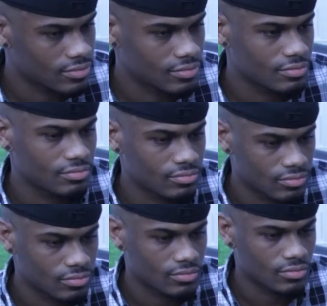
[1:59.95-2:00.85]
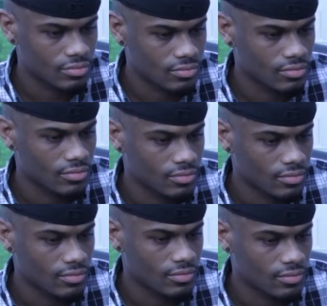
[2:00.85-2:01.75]

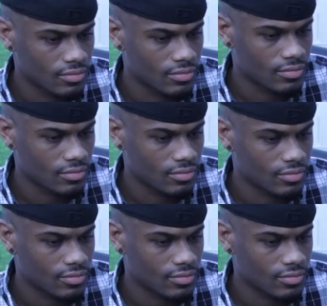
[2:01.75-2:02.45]
The person shown says nothing.